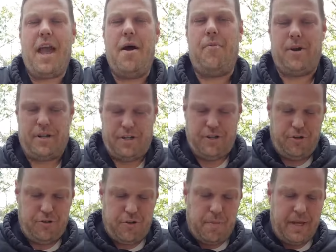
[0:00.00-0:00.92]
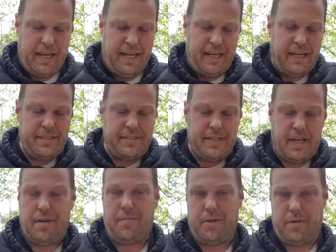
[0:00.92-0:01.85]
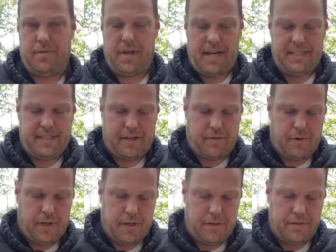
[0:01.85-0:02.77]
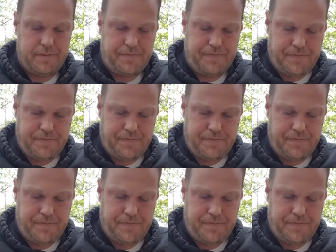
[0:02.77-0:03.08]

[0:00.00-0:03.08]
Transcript: I wanted to do the Behikes, and I'm going to dissect one of those.